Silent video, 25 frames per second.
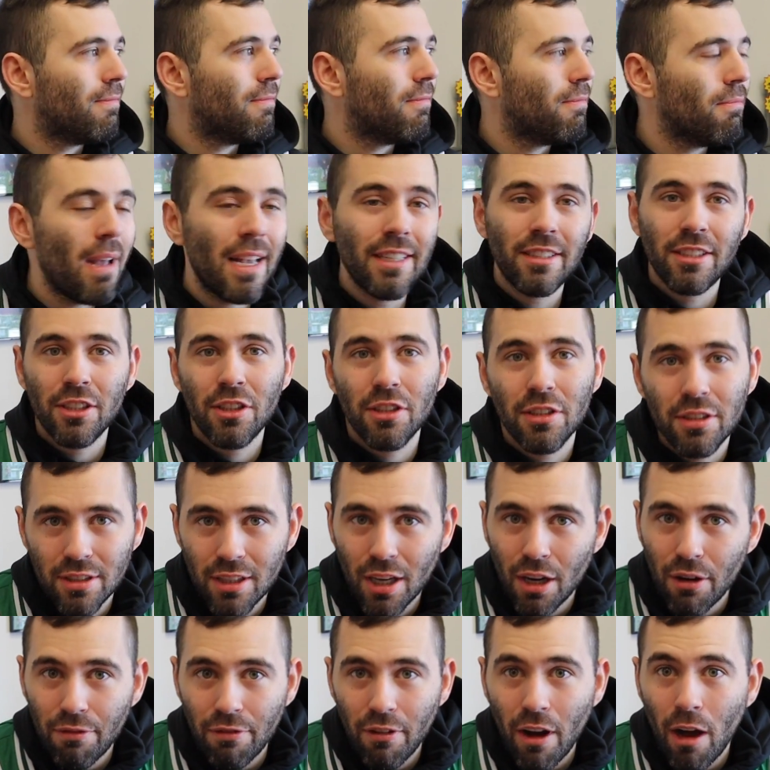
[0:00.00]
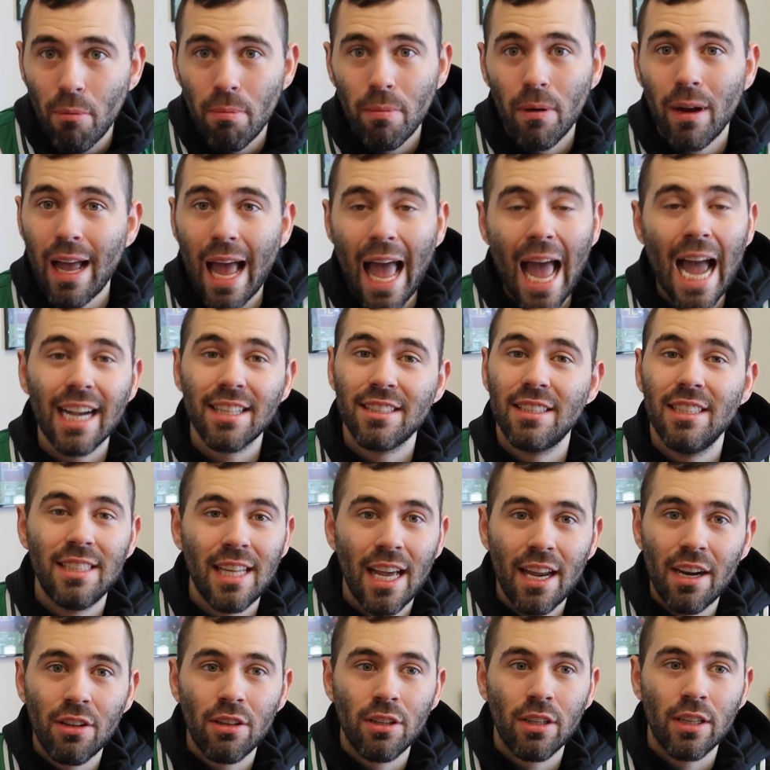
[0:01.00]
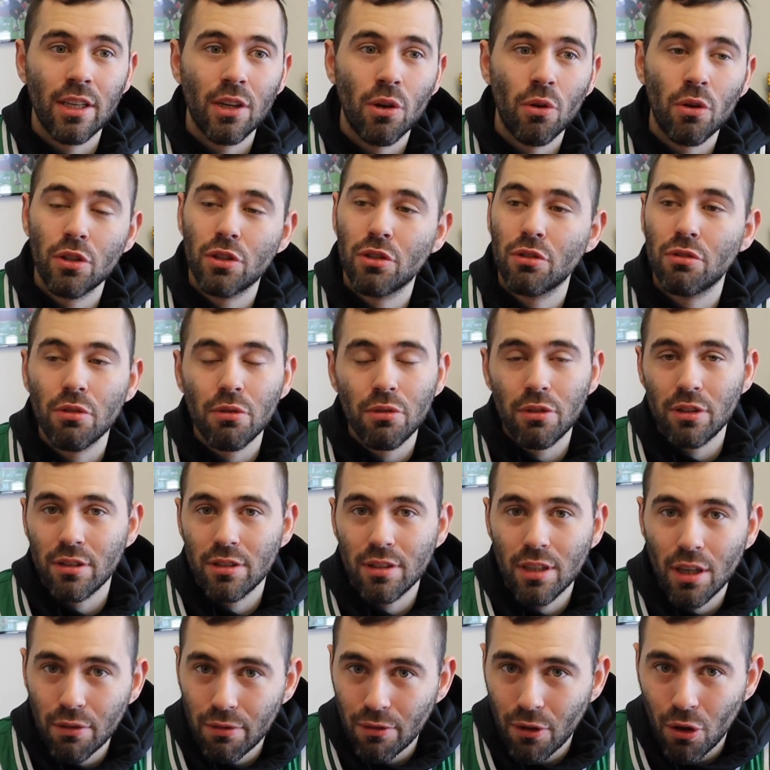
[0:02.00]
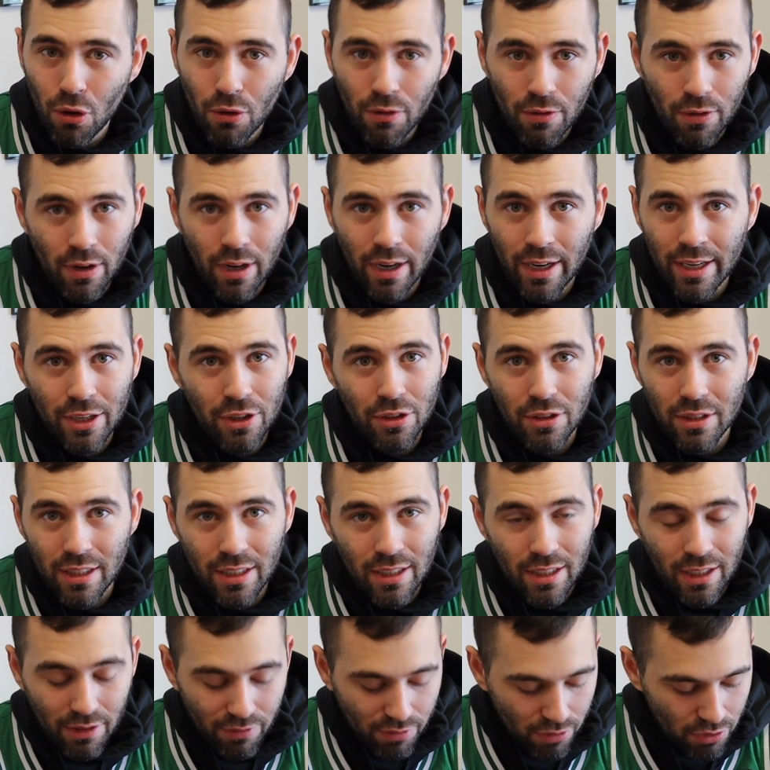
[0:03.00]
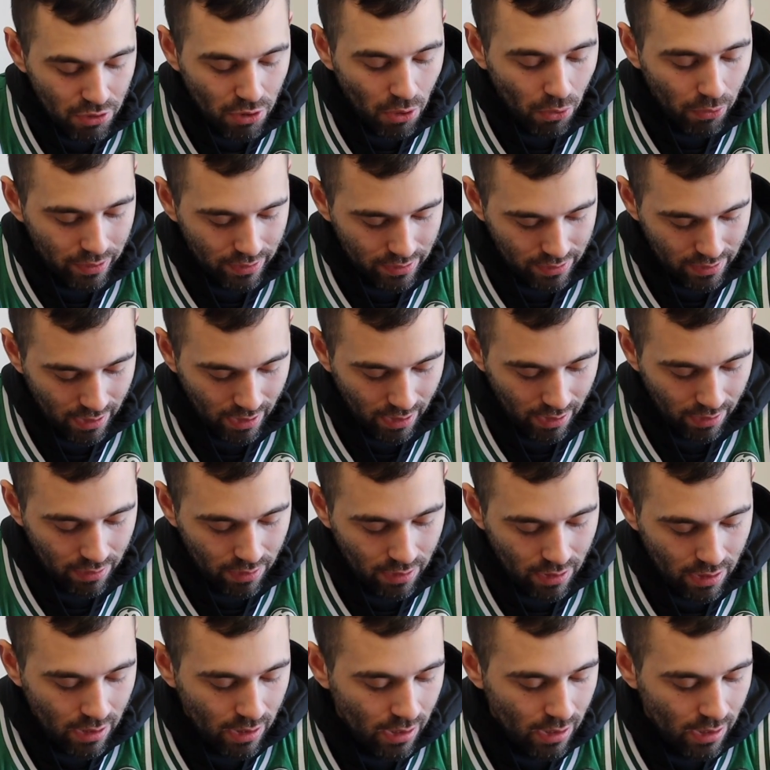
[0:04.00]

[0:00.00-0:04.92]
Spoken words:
messing yourself up accidentally or screwing yourself over and you didn't even notice that.